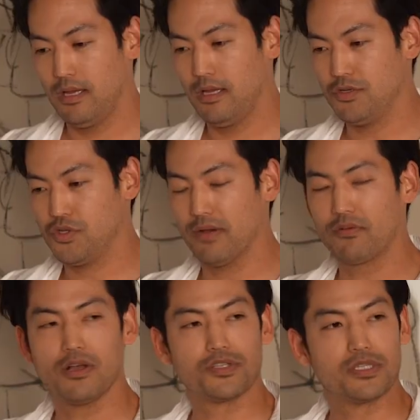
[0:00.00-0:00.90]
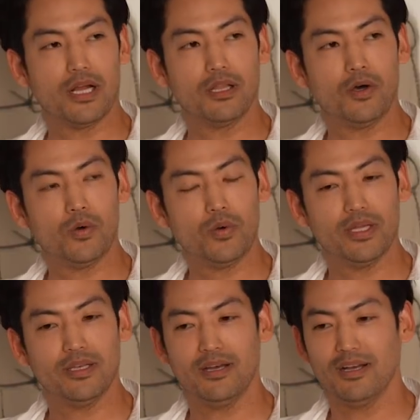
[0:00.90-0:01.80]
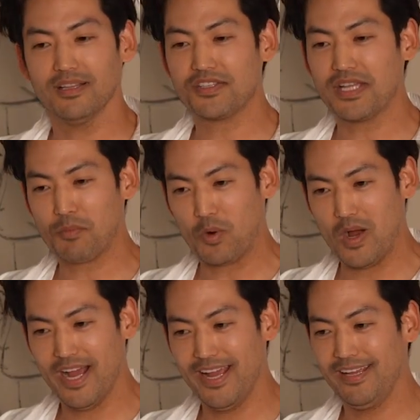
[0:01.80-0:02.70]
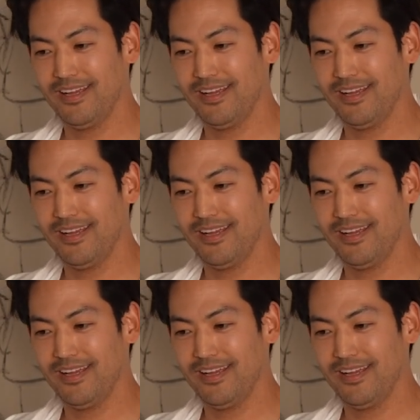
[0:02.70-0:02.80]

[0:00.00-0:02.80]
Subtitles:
Jeff Costello in Le Samurai.